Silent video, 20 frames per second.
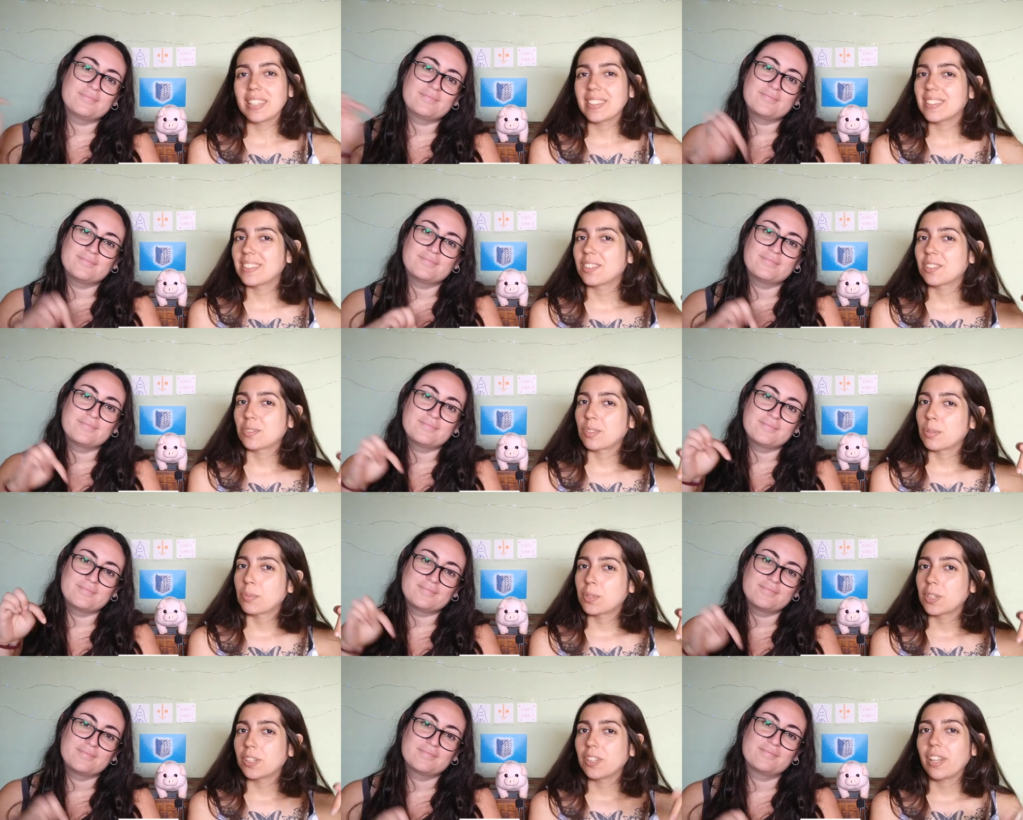Speaker 1: in the
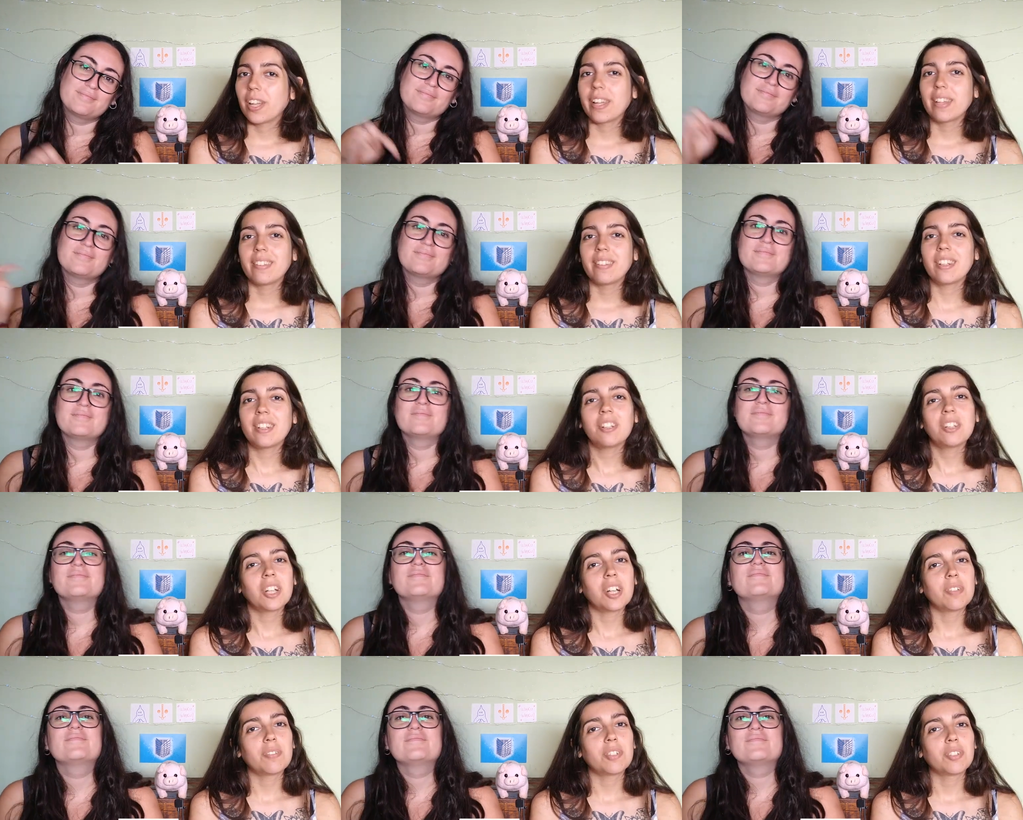description, and there
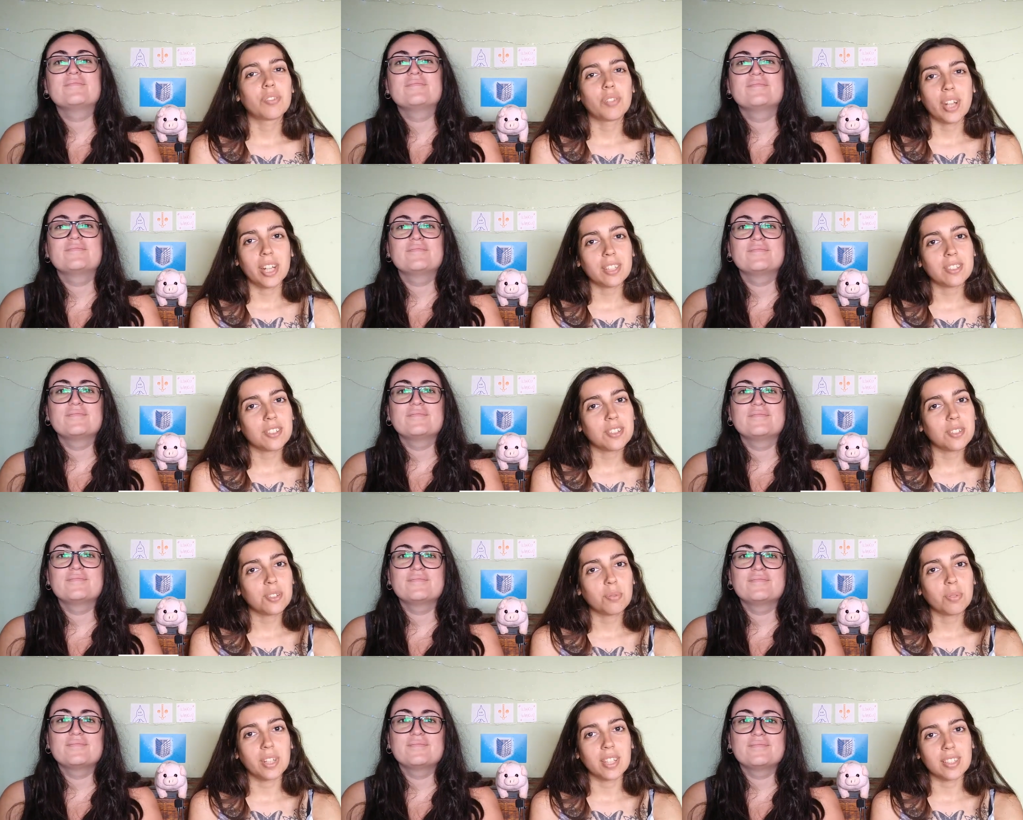you have our
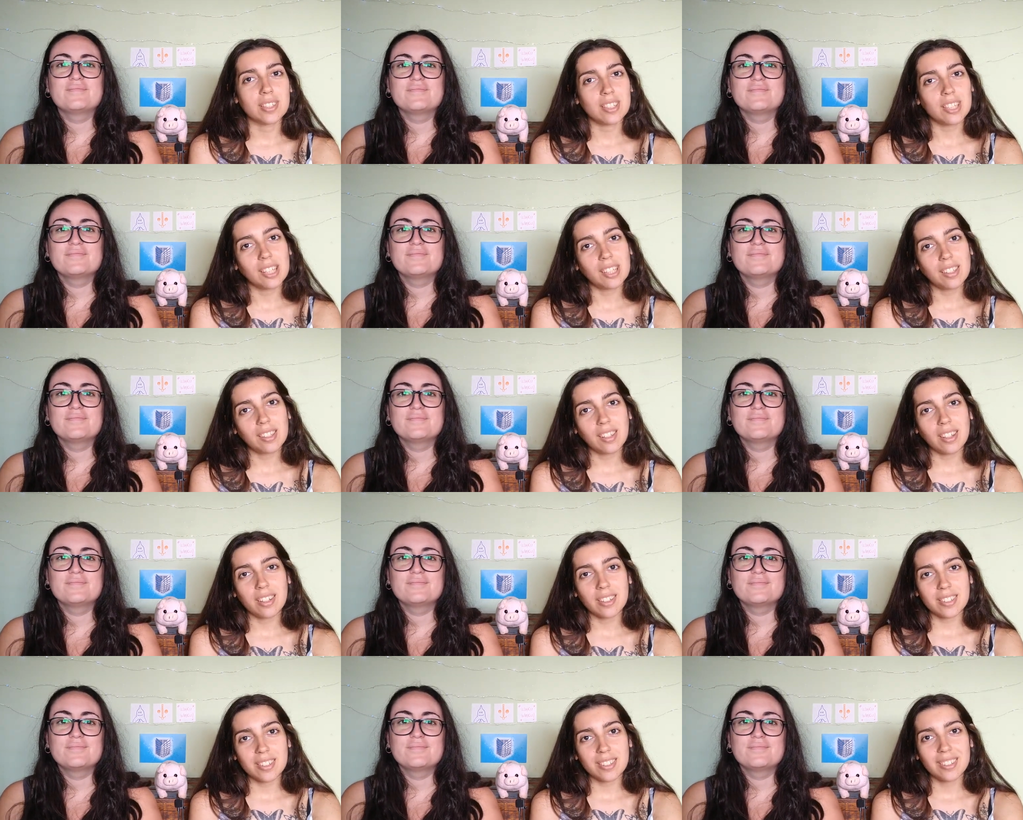reactions with extended
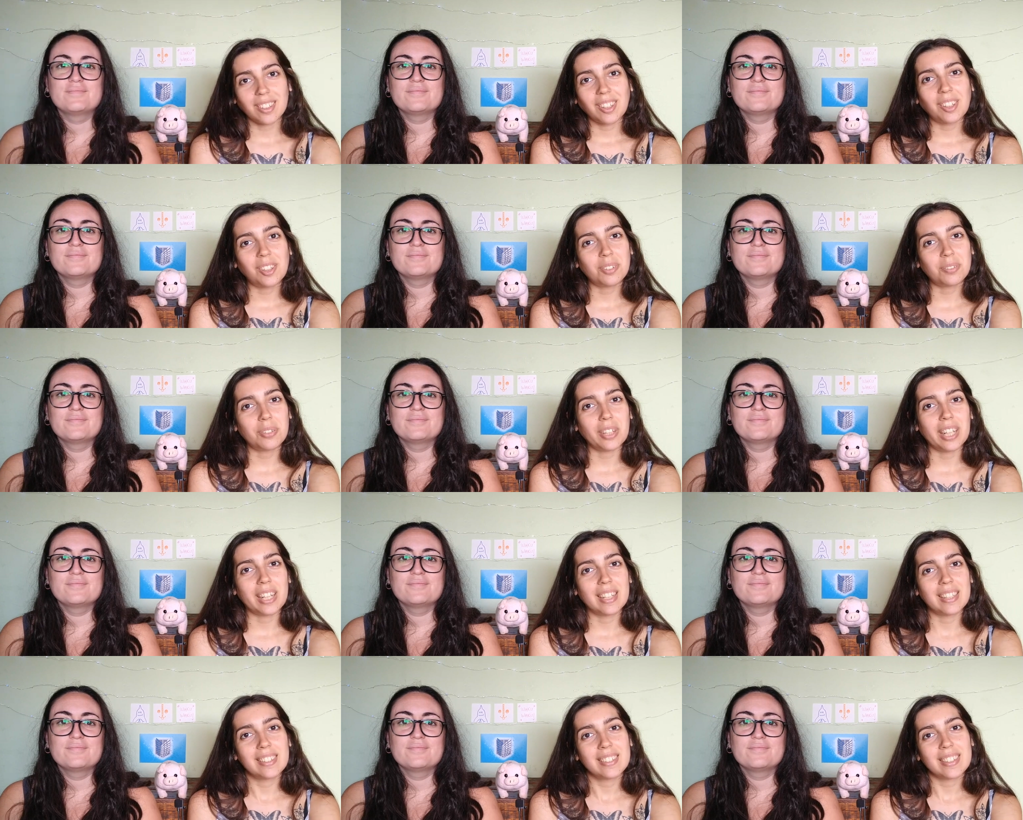cuts, no
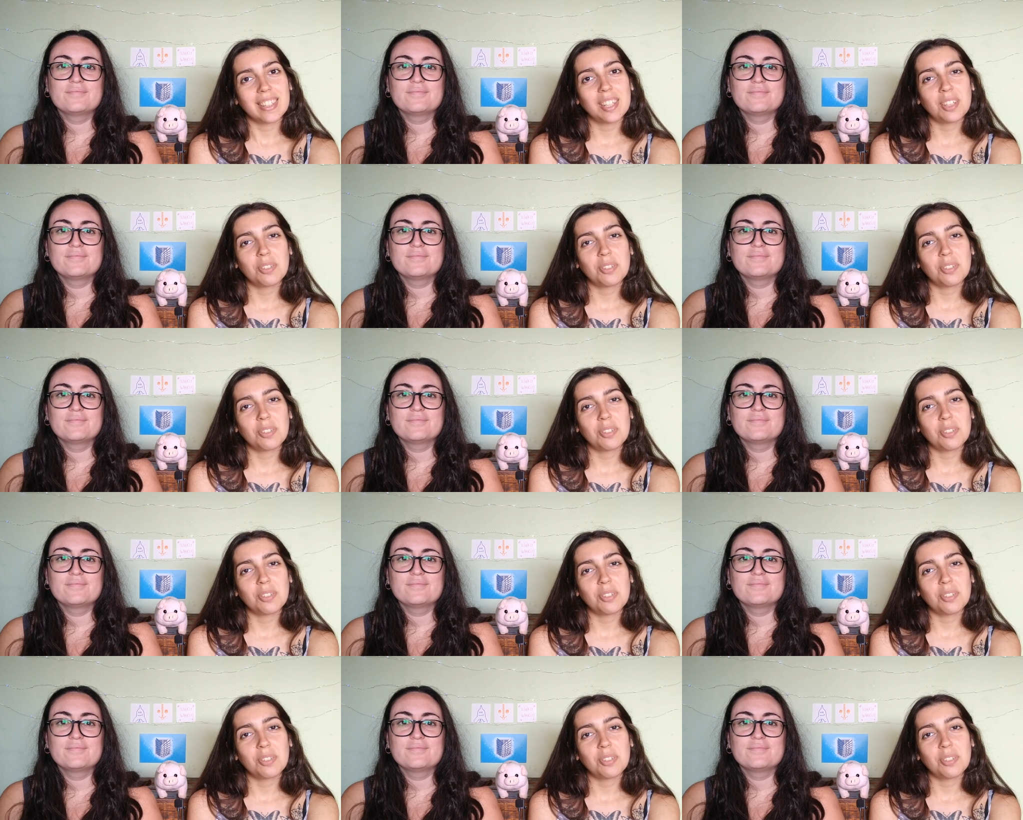fadings,